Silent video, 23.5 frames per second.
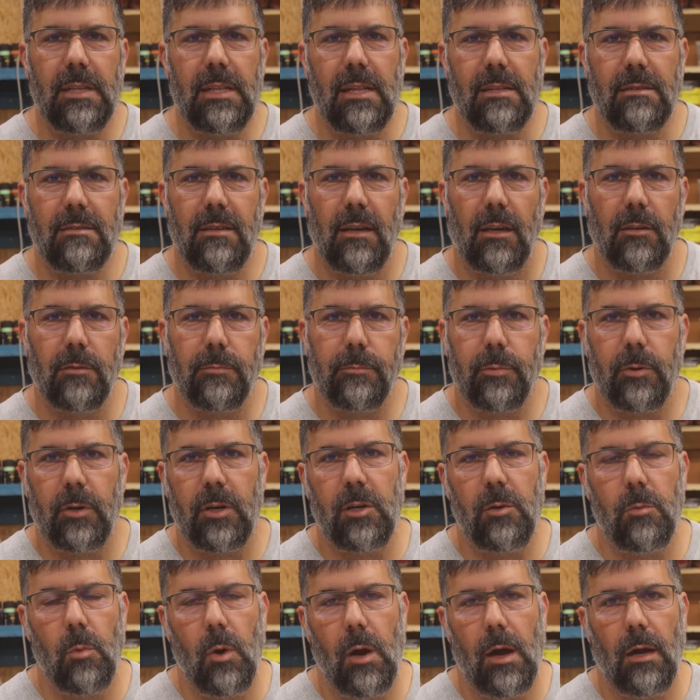that sells pretty
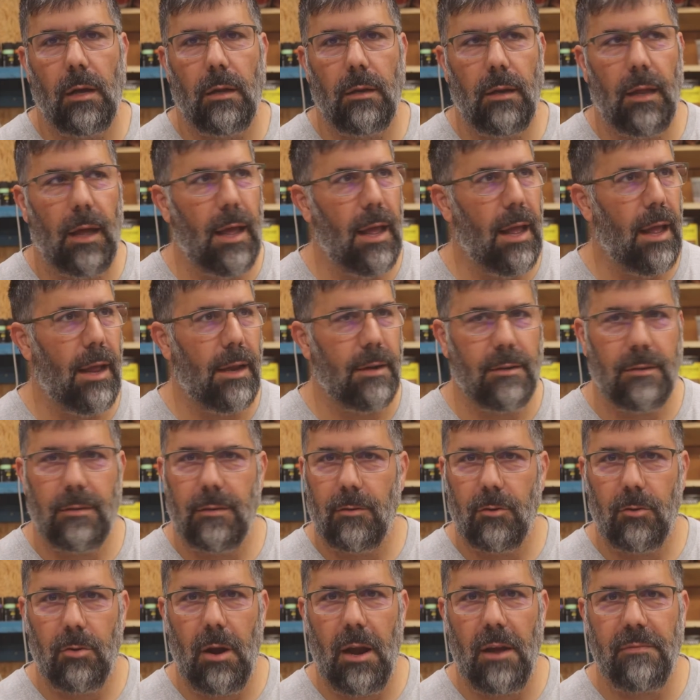well at
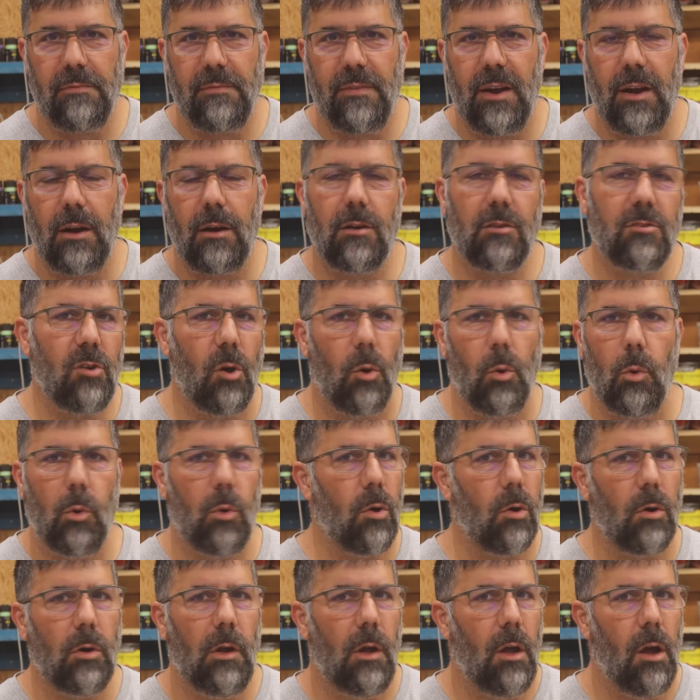craft fairs
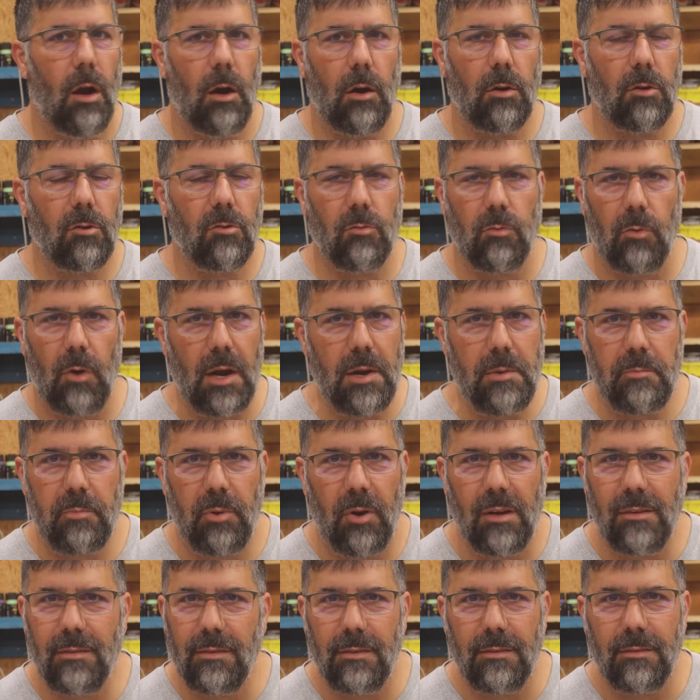or are great
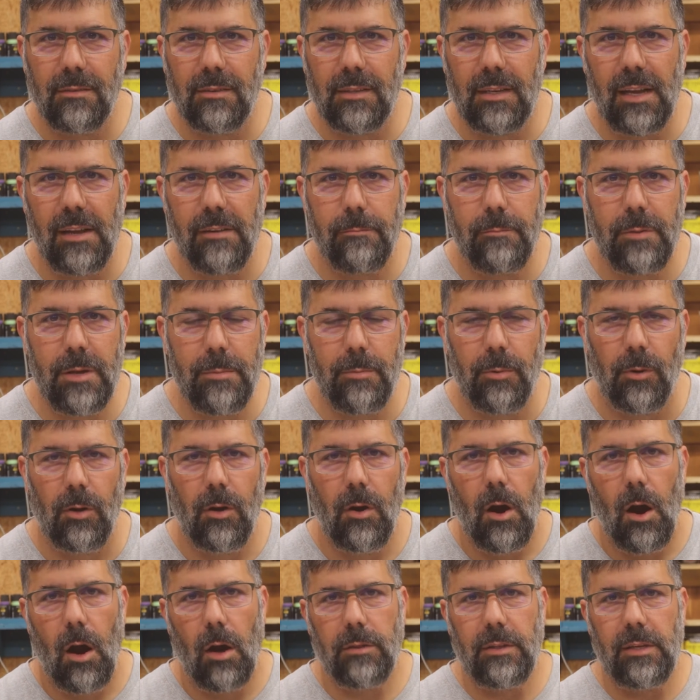presents to give people
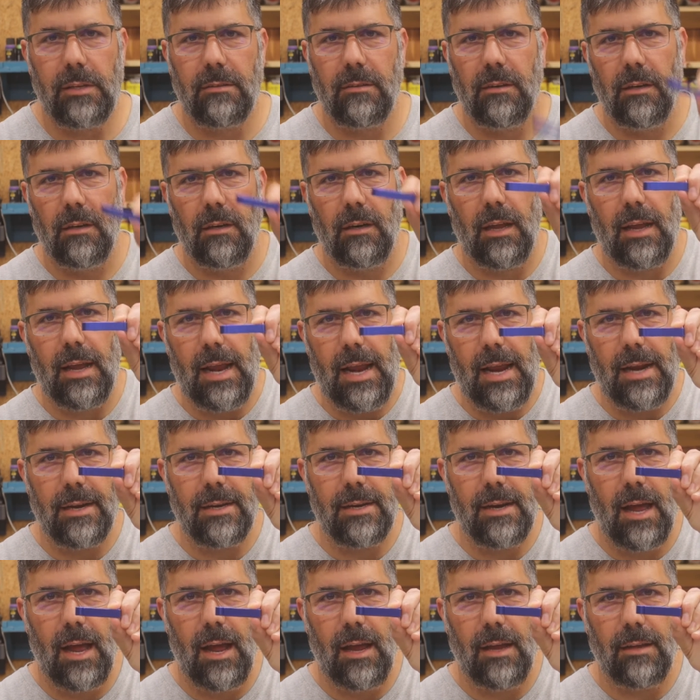are these little
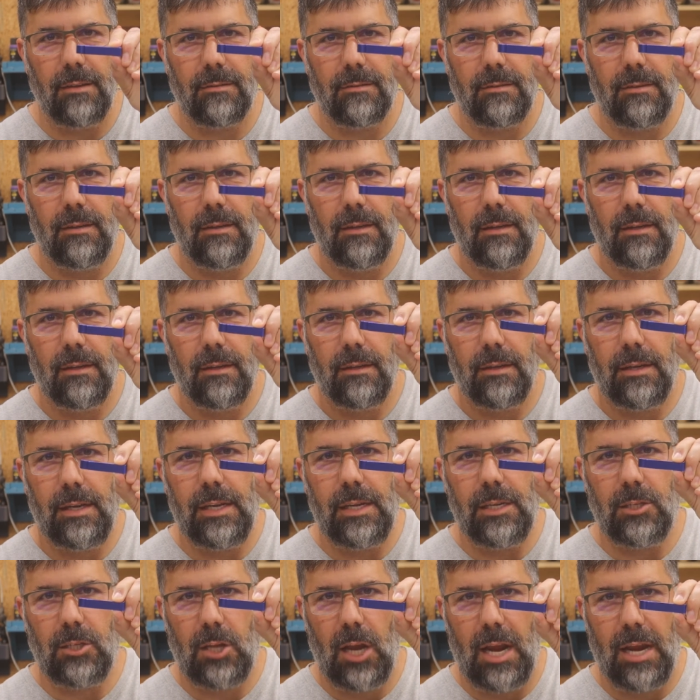anodized
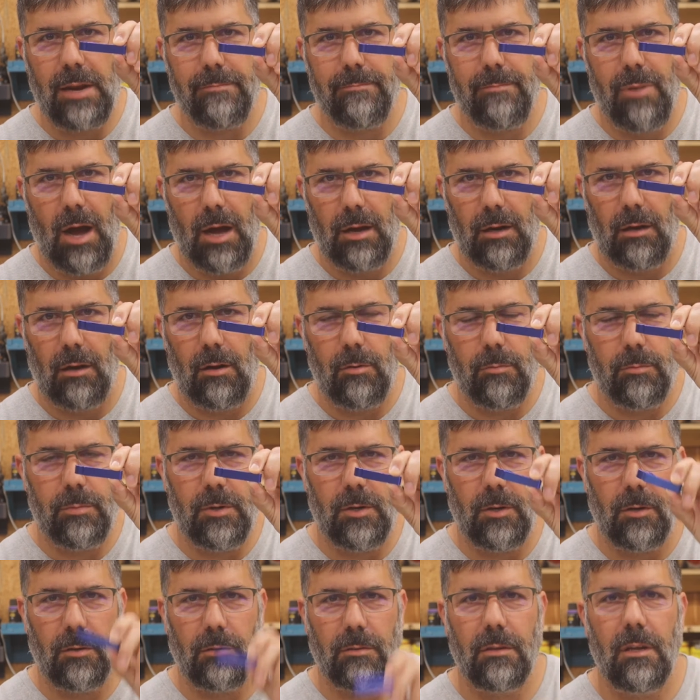keychain bottle
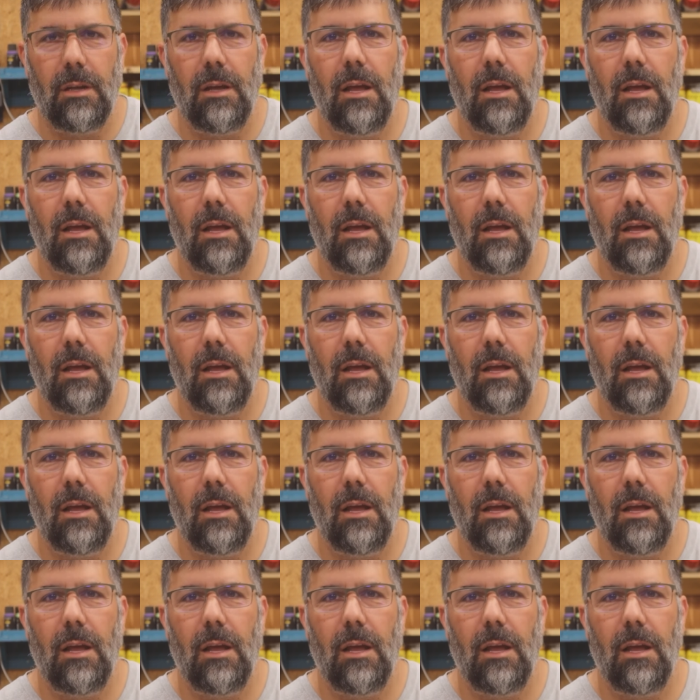openers.